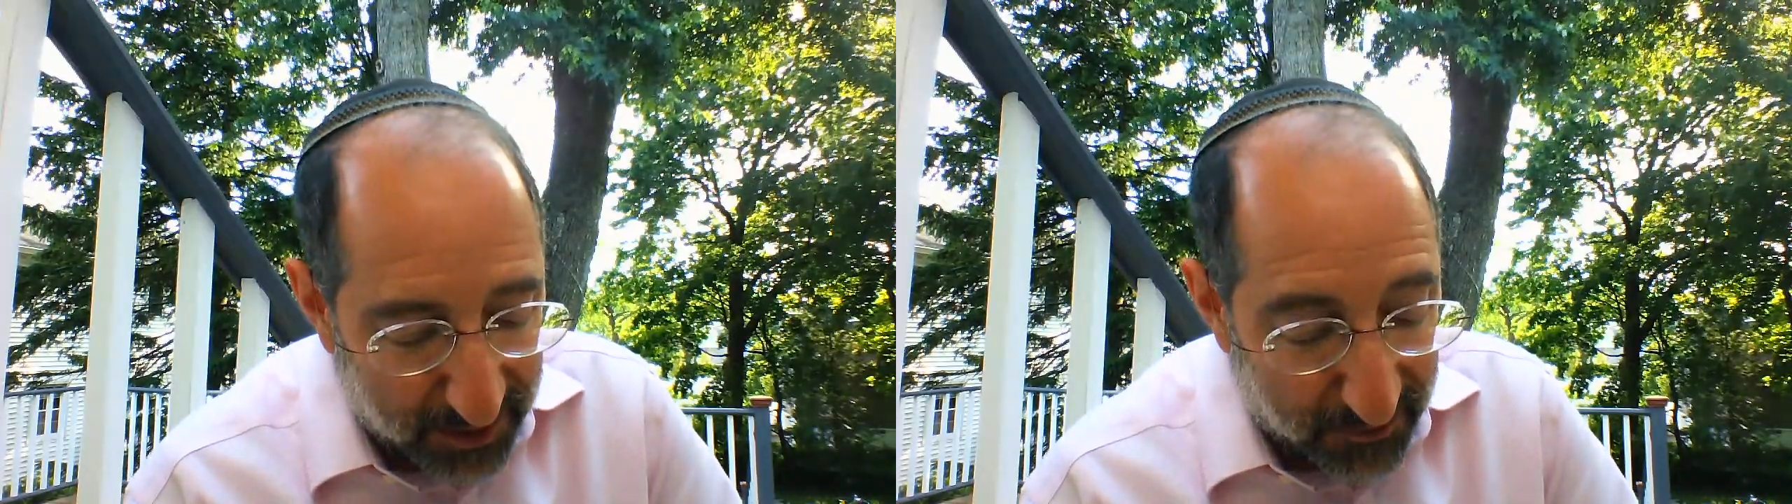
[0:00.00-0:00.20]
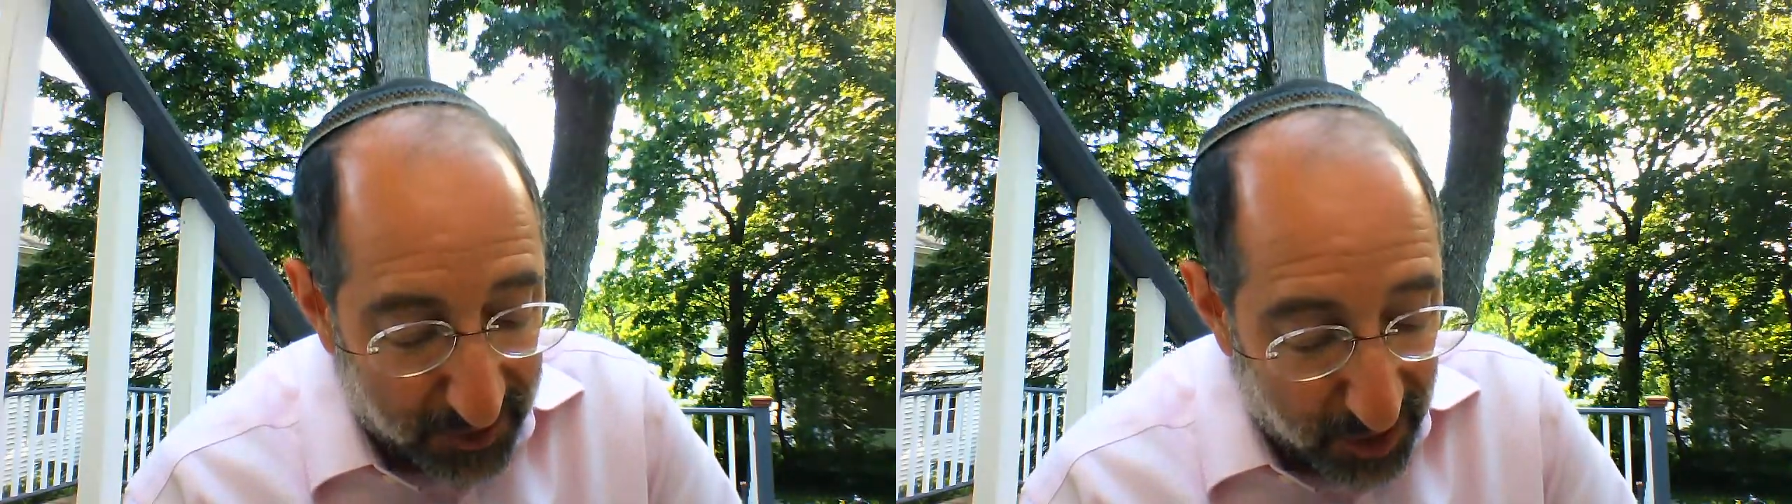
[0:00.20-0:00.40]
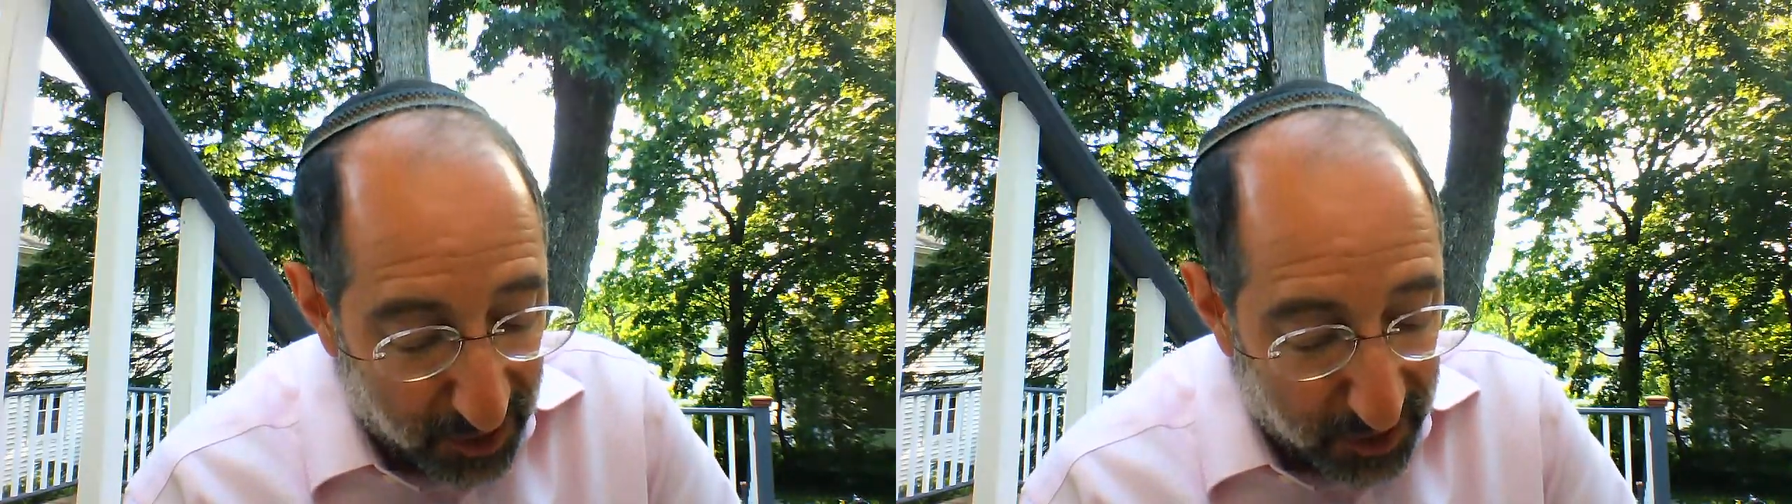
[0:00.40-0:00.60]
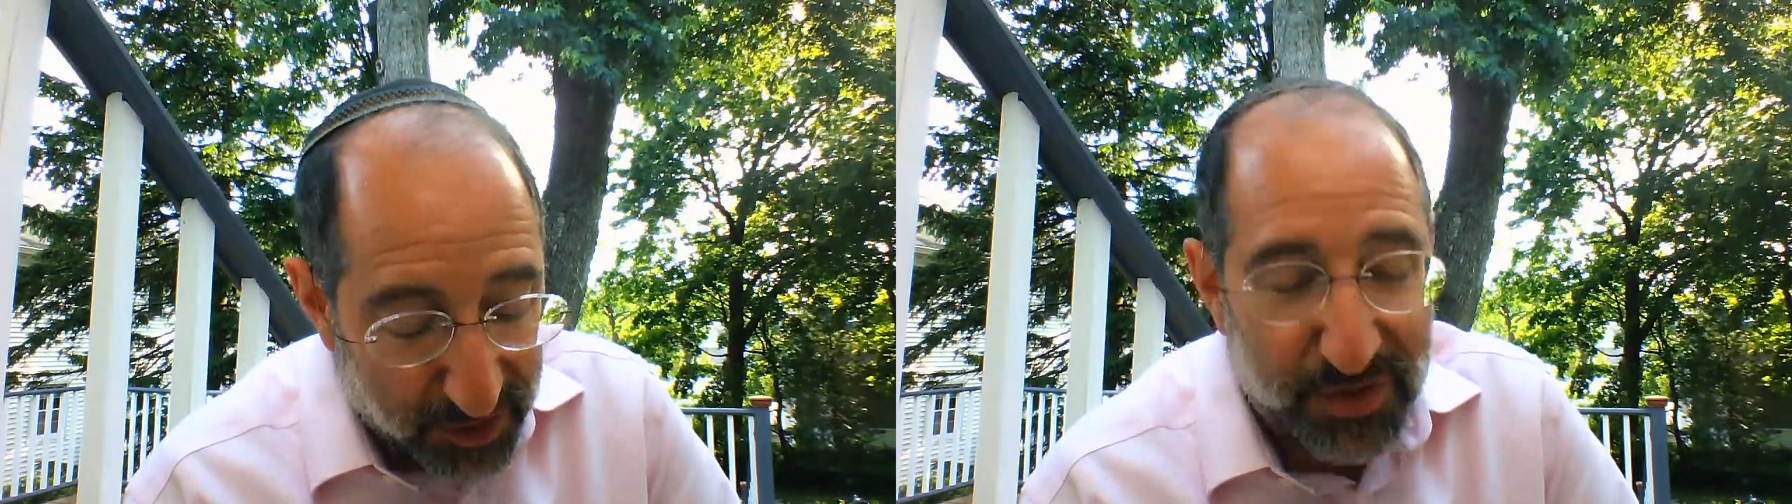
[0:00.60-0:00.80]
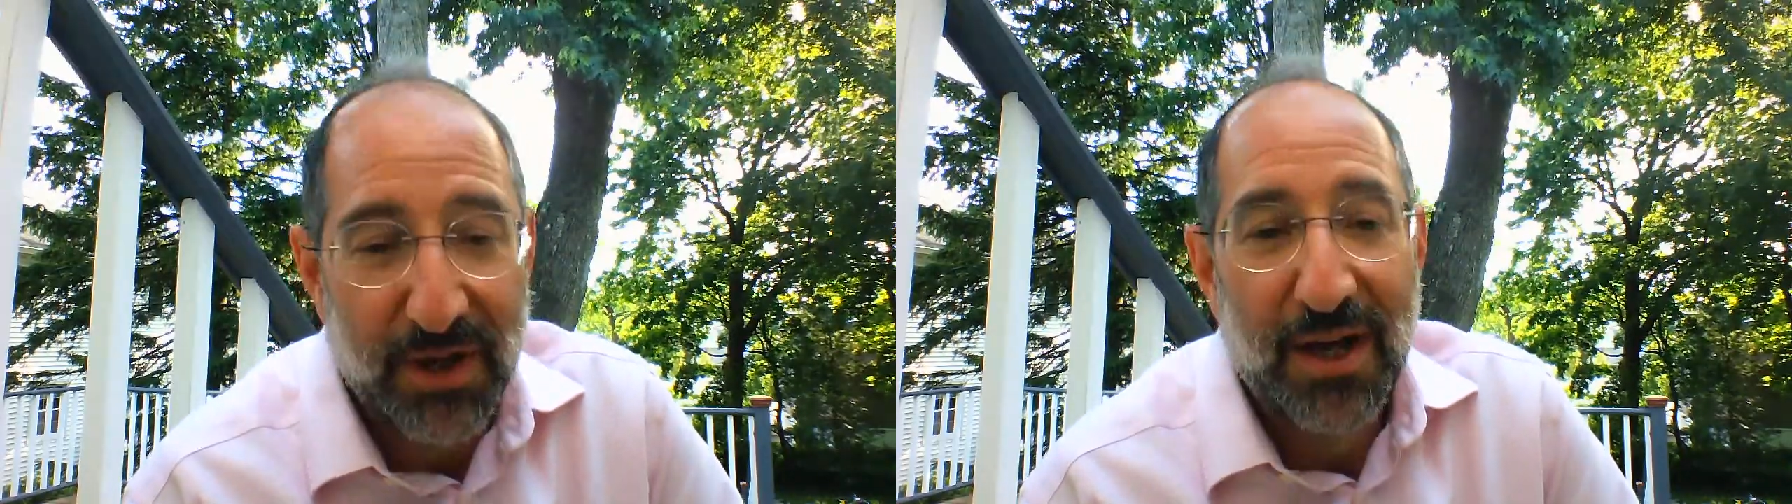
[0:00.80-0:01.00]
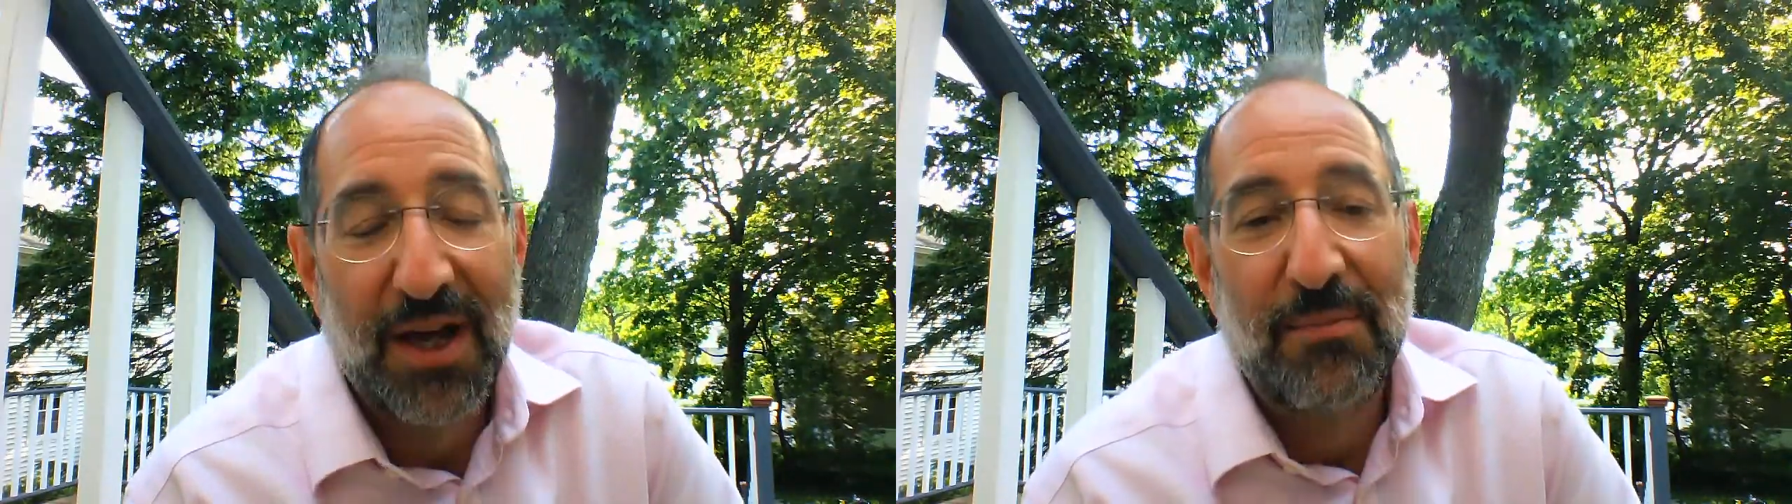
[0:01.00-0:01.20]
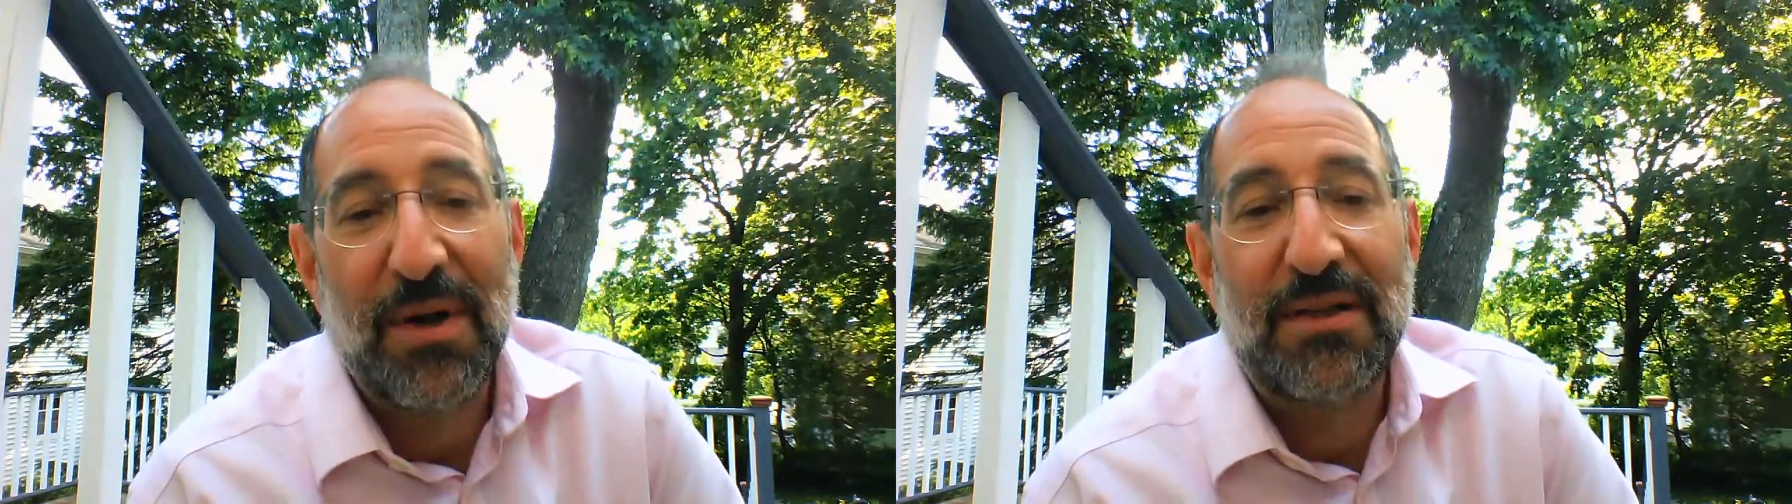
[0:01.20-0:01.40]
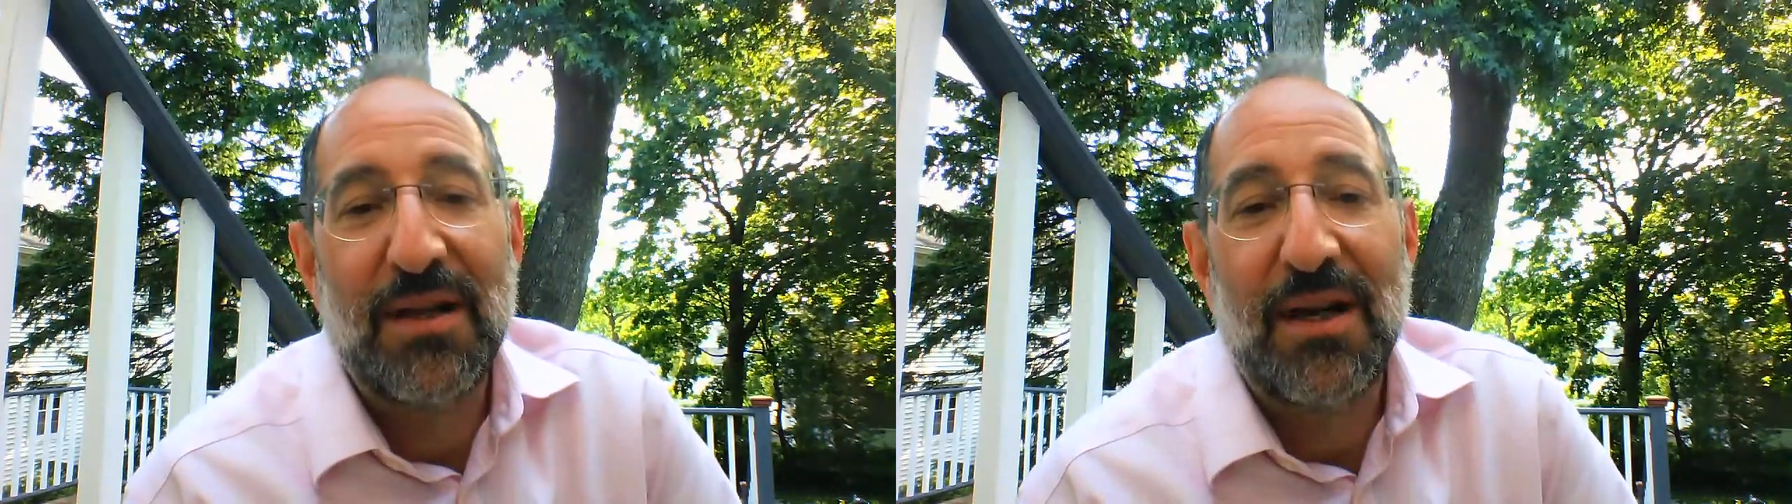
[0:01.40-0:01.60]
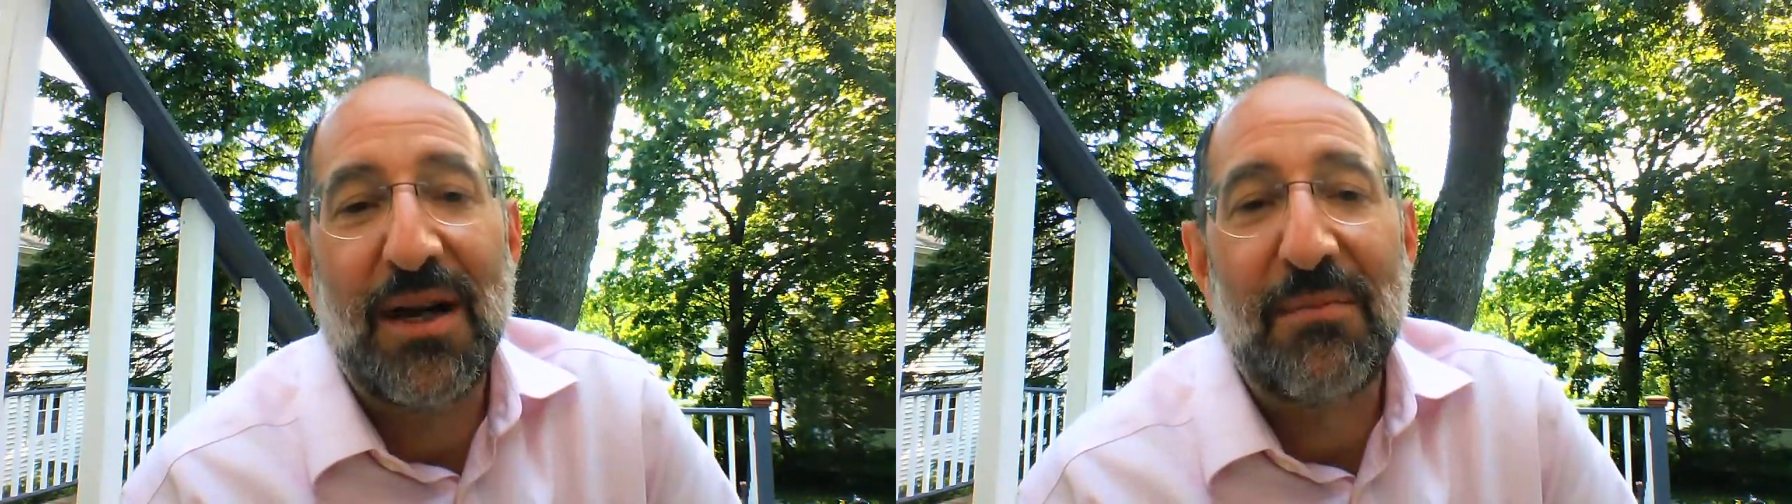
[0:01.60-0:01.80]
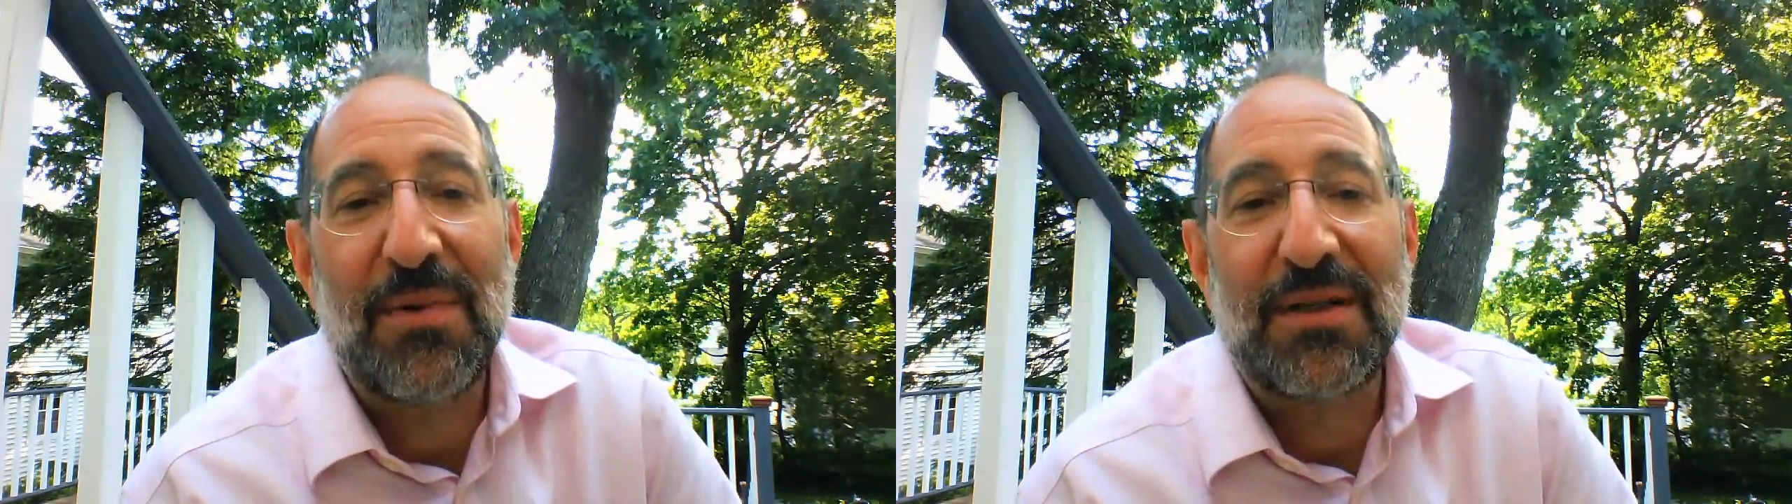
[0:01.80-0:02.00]
confused. But,
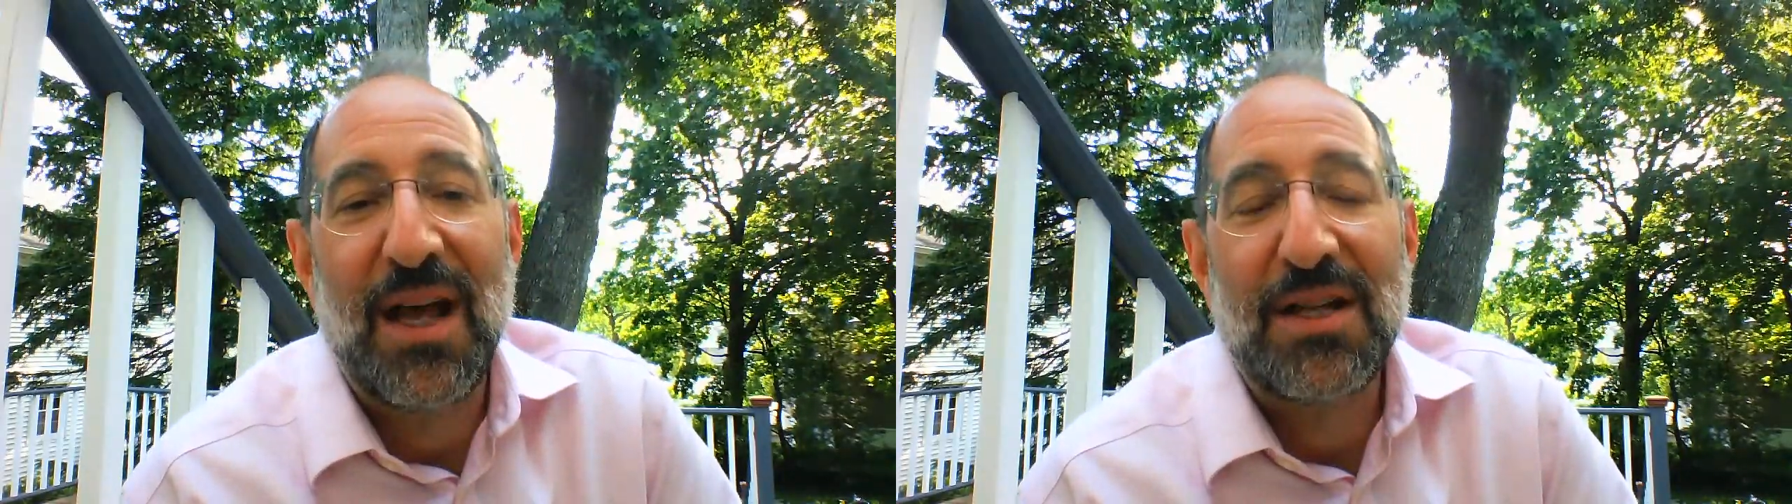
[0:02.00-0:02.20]
uh, but